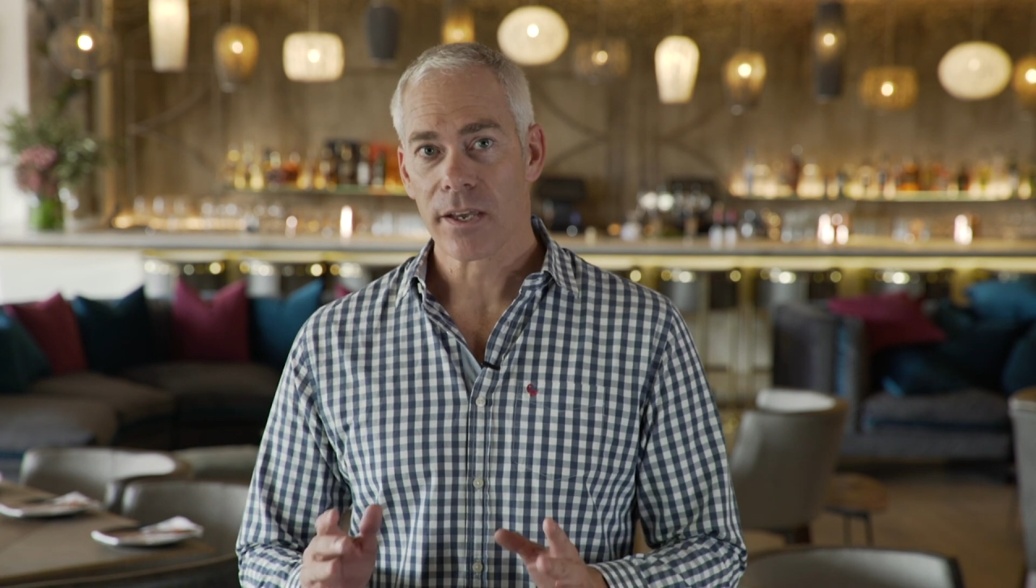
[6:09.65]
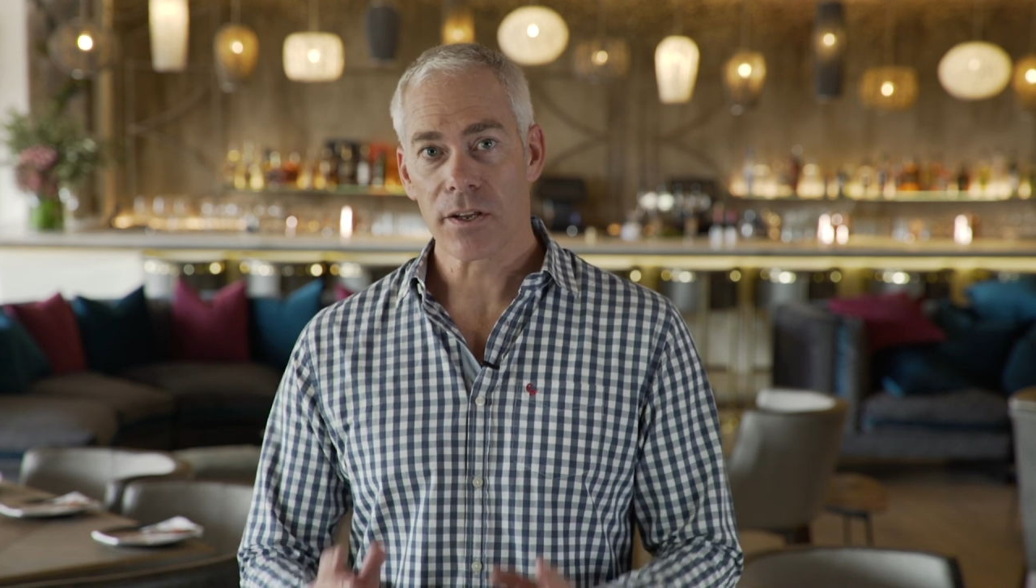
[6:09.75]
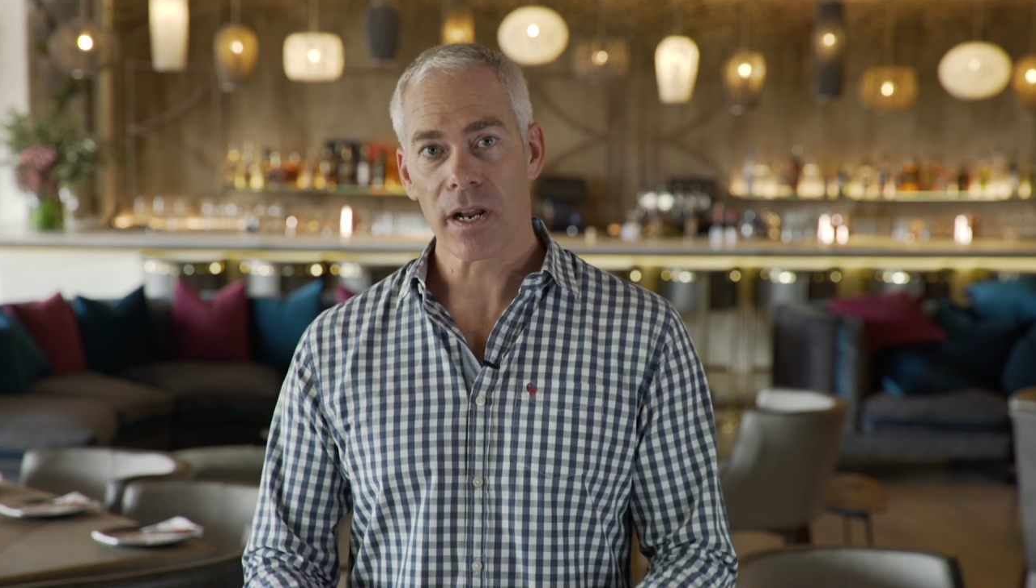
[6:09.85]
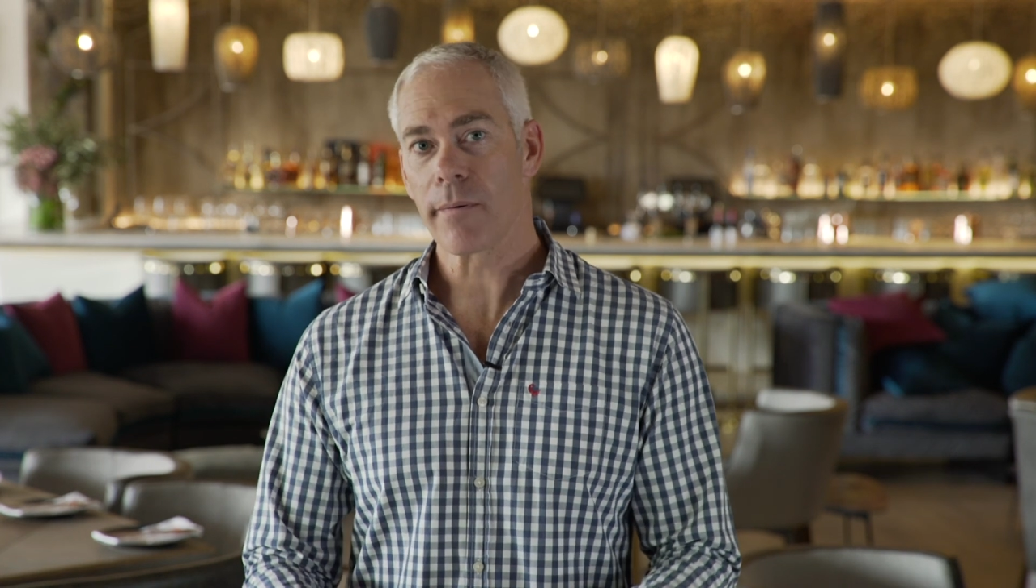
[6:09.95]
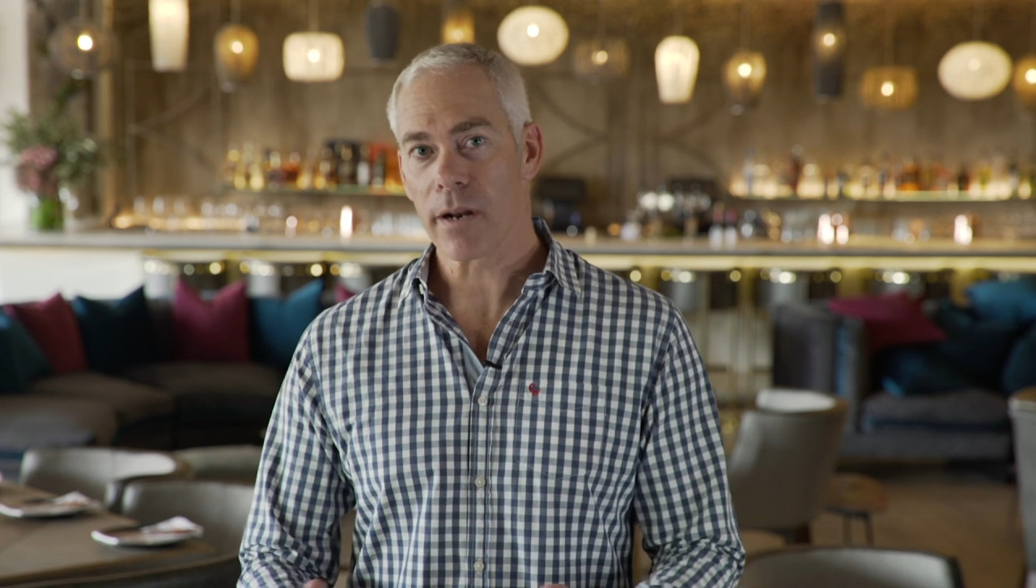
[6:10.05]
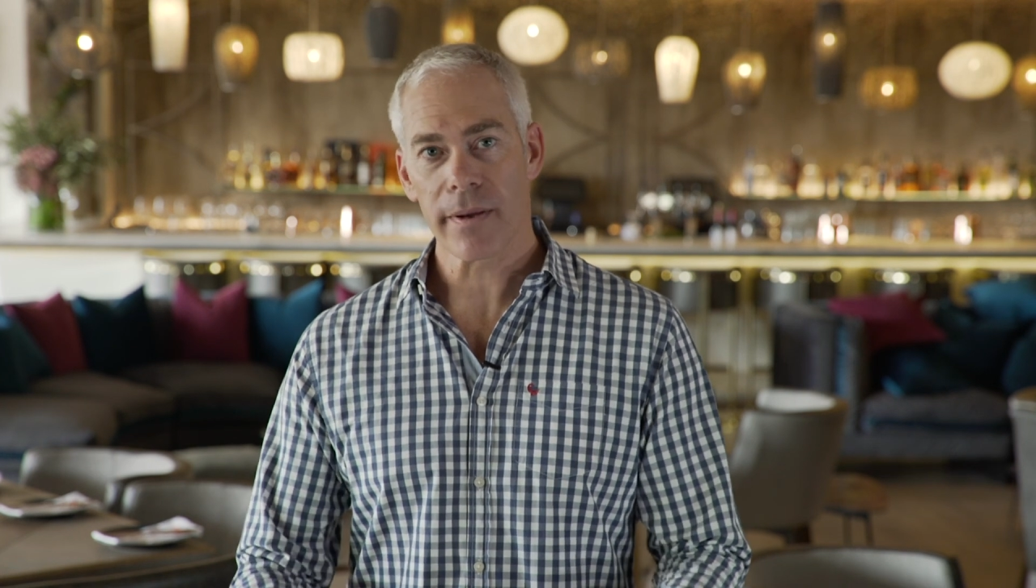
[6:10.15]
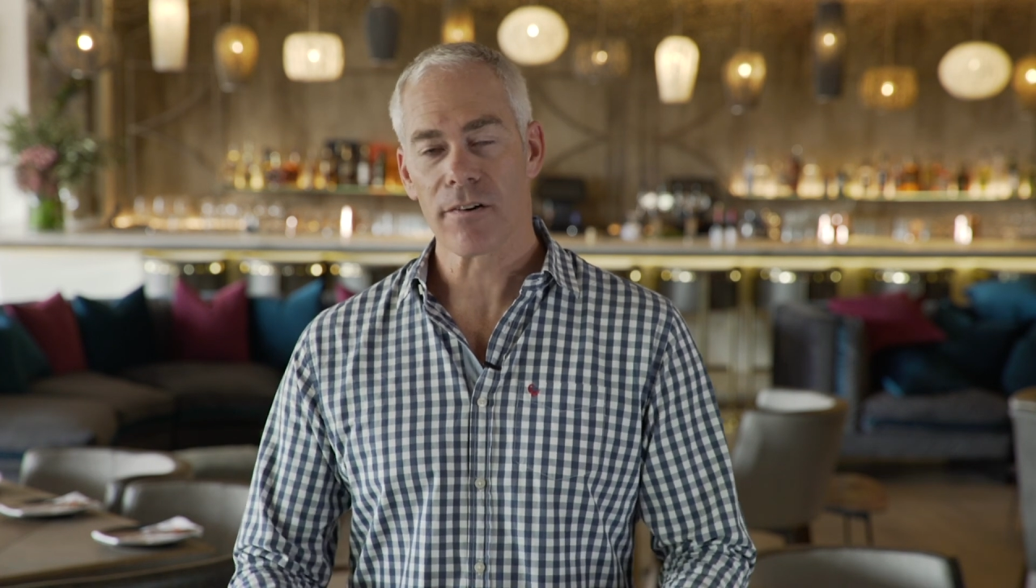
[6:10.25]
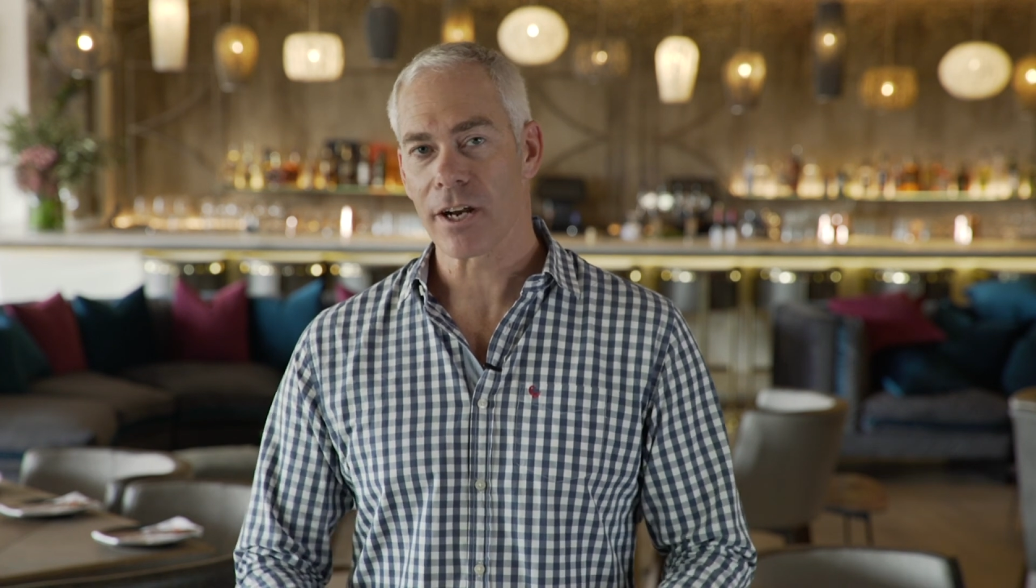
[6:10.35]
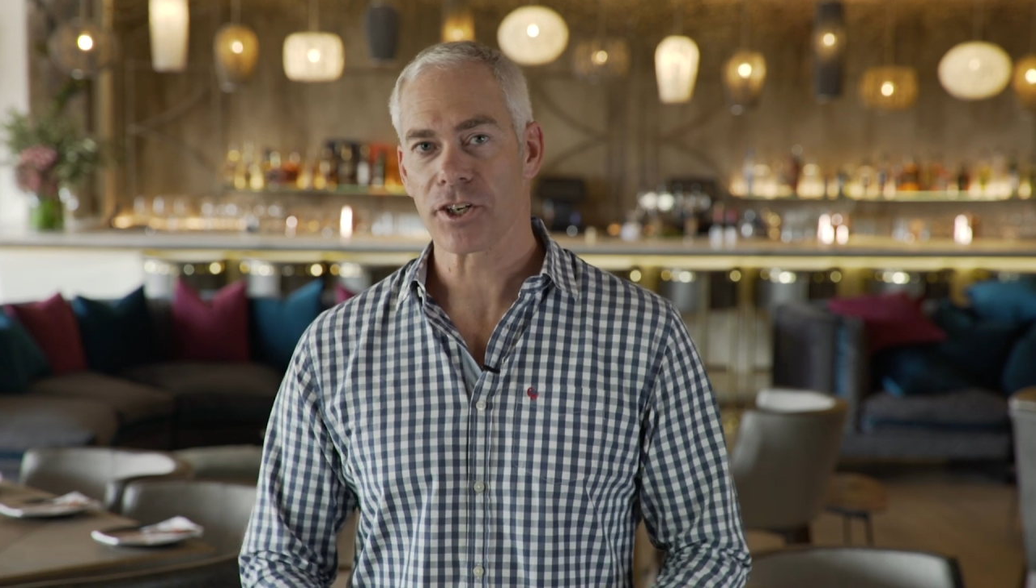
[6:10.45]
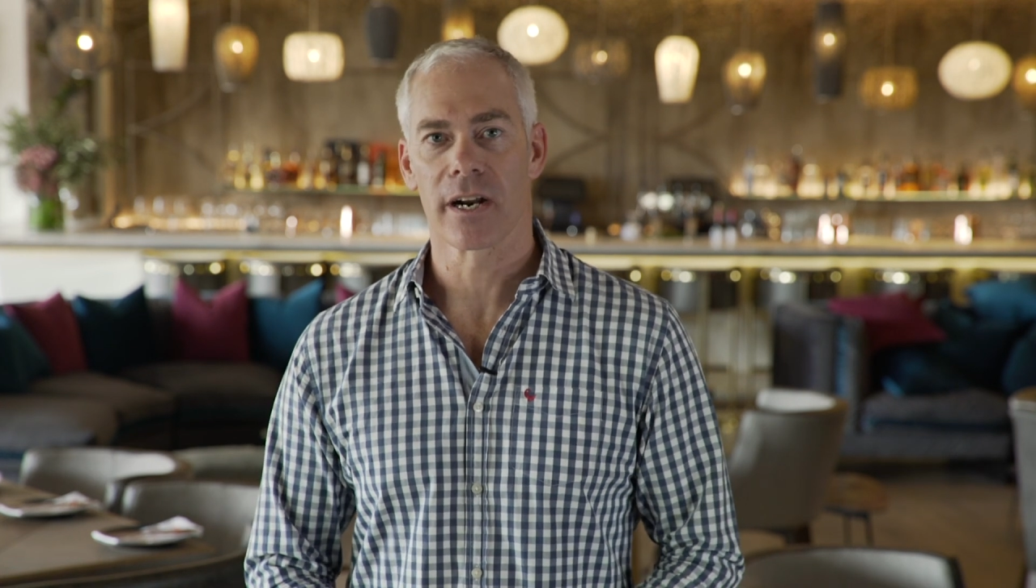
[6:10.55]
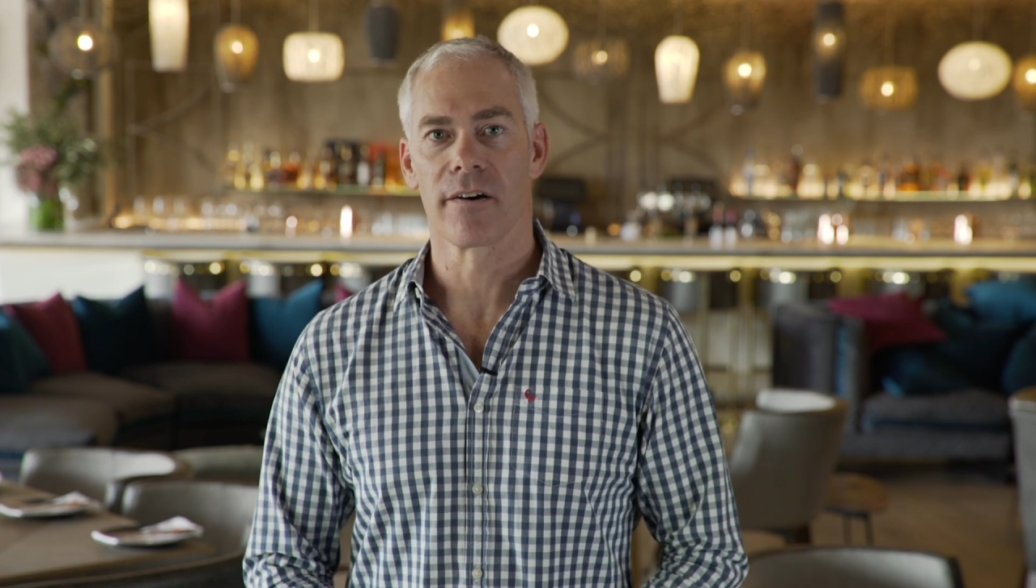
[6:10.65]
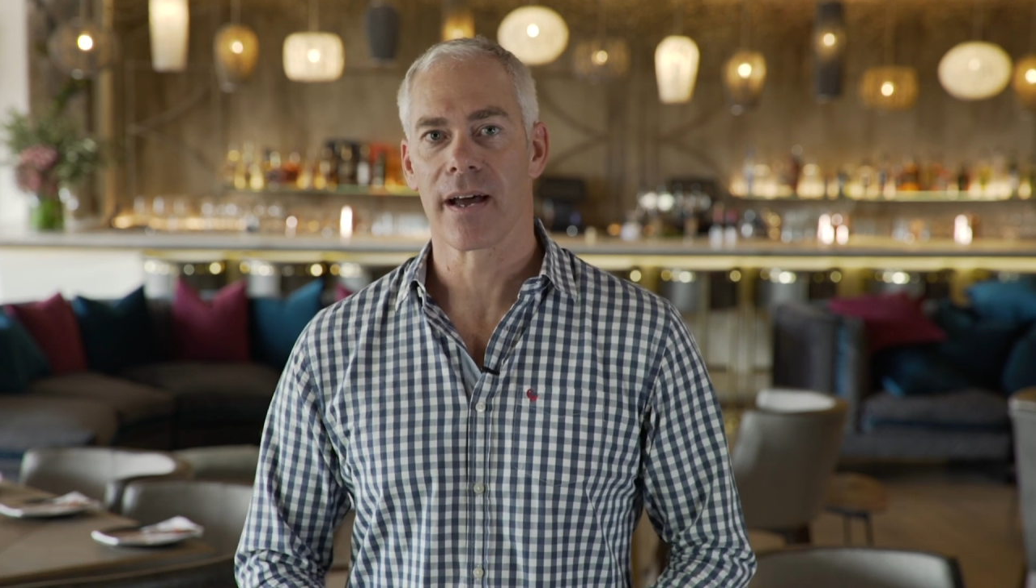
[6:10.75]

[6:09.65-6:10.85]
You don't want to be rushing